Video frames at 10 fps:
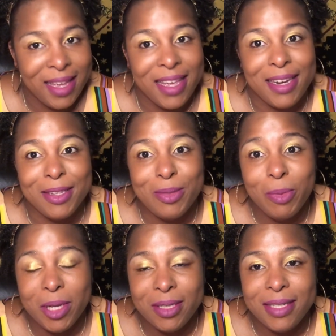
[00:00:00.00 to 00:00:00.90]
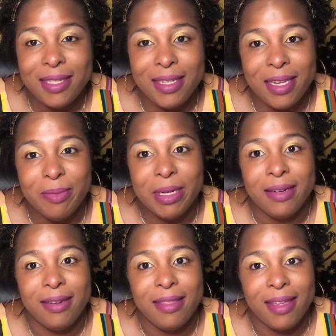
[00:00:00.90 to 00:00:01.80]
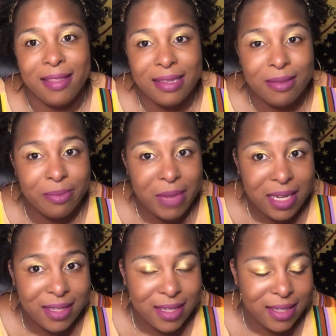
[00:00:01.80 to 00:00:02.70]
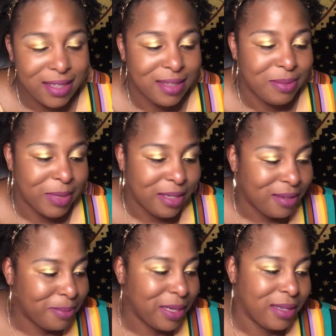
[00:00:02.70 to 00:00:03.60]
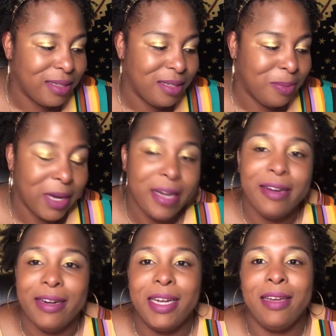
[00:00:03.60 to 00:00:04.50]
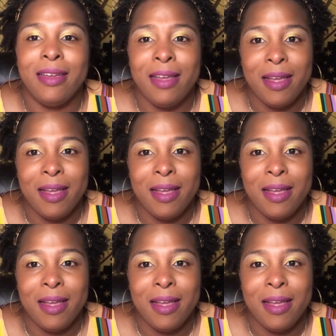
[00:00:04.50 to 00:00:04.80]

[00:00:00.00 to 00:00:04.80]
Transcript: and a small disclaimer that this message is meant to be inspiring.